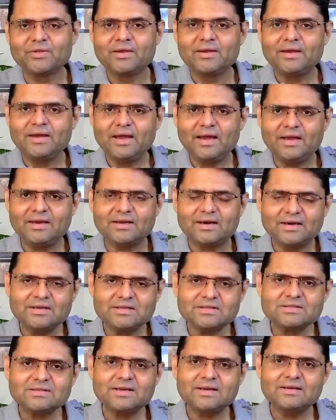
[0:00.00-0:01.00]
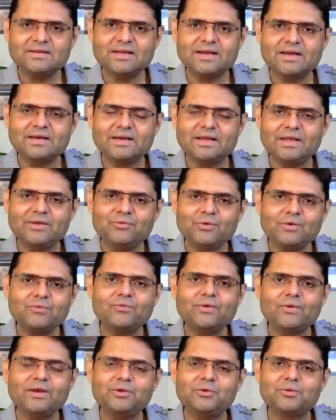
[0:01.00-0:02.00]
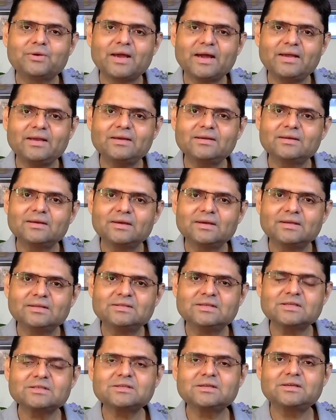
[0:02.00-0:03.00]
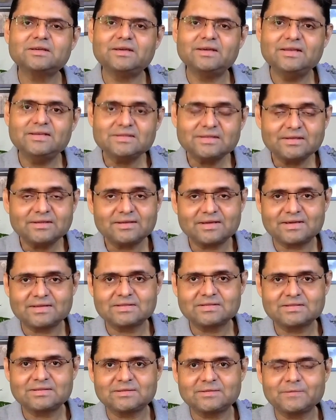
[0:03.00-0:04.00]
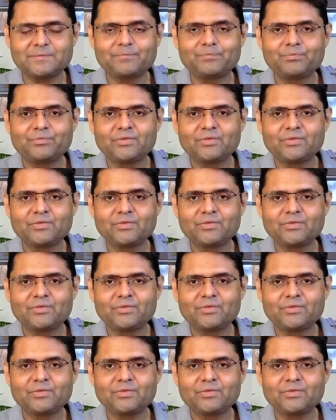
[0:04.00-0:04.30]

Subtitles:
And understand that even when you write just a decent answer,